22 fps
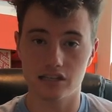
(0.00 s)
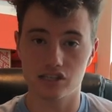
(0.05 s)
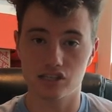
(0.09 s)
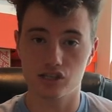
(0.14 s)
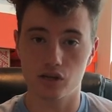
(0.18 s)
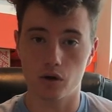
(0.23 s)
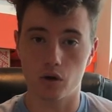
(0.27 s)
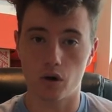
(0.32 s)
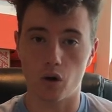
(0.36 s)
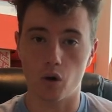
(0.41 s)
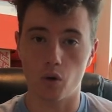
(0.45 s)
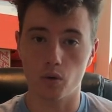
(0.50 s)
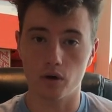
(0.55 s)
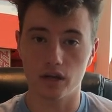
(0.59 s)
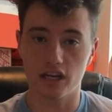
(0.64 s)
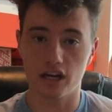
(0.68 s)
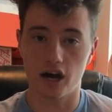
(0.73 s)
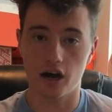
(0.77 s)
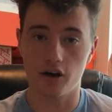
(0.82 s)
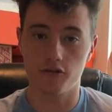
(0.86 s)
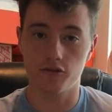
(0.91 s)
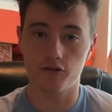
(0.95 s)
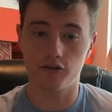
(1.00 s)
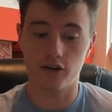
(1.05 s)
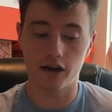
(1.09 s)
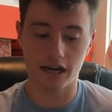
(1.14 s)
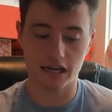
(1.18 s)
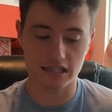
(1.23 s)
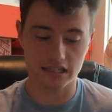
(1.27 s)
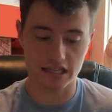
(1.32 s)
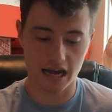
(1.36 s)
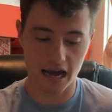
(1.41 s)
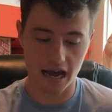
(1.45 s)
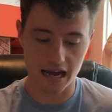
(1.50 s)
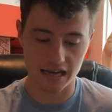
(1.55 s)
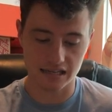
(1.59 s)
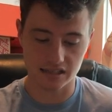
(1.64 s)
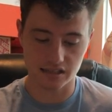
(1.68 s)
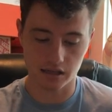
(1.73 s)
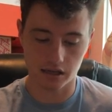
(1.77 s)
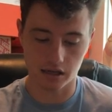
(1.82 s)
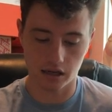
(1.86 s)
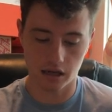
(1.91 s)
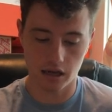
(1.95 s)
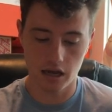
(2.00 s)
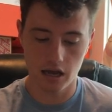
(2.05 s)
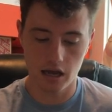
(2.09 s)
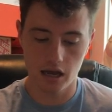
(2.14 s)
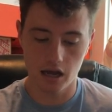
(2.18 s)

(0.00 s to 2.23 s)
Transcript: still holding up fantastic.